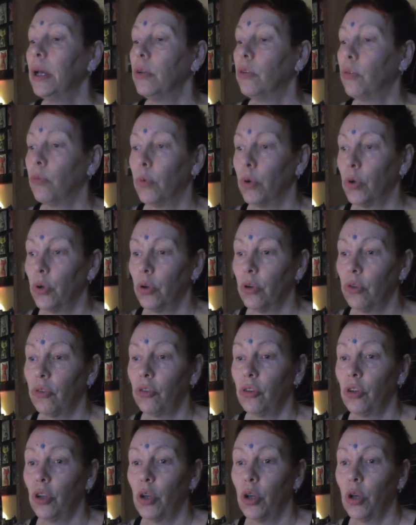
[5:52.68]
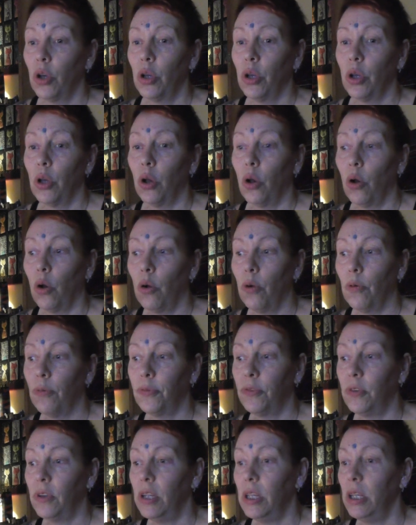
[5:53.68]
the words
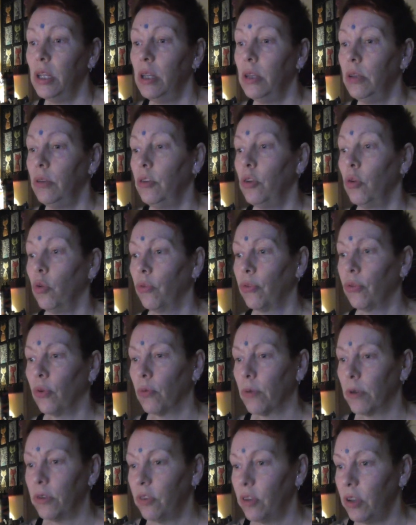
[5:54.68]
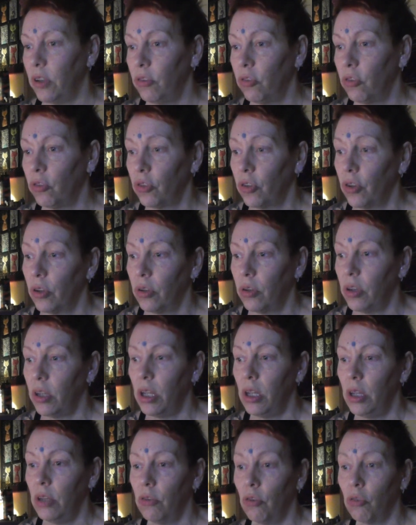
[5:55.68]
of the the authorities,
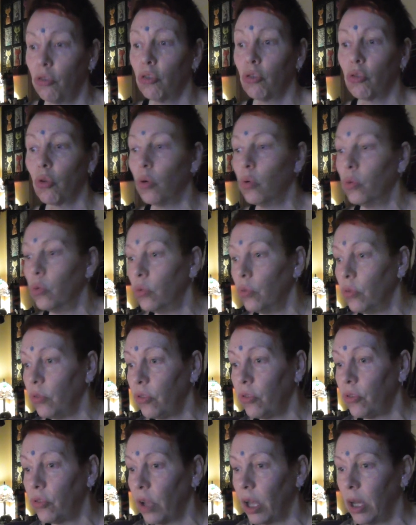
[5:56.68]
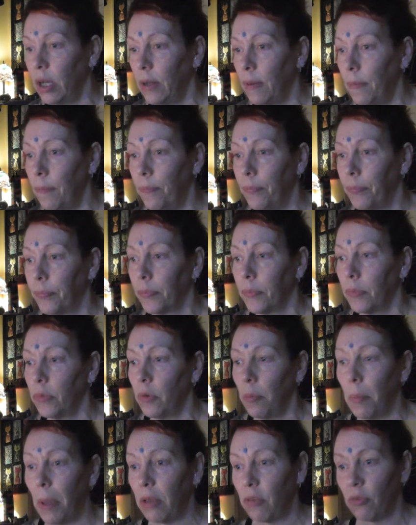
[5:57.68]
the the schools, um,
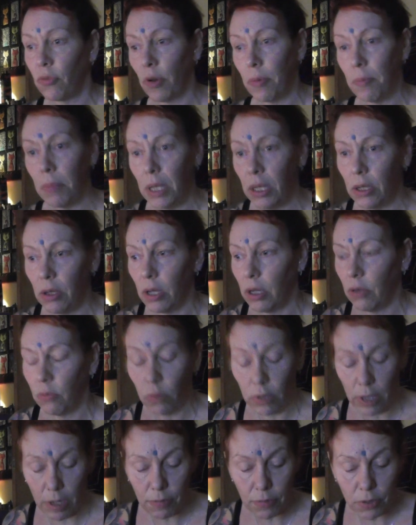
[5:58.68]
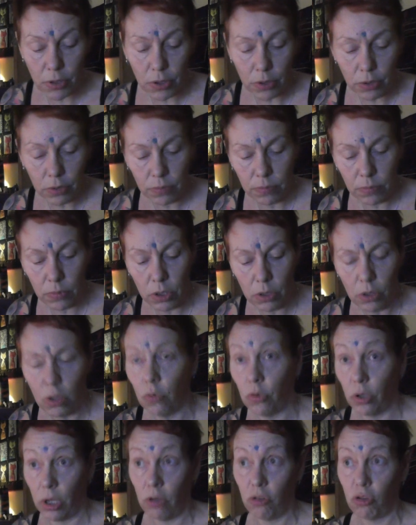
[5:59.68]
the mainstream media, whatever you
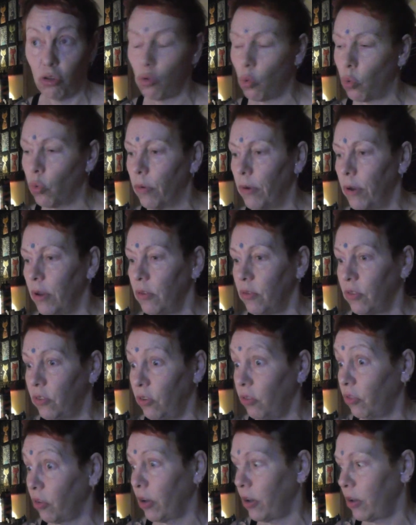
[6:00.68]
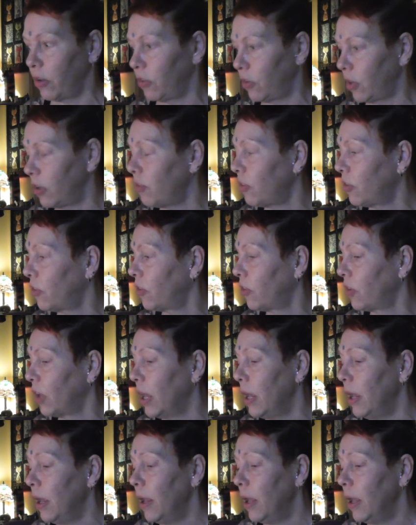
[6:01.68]
know, the historians, the scientists.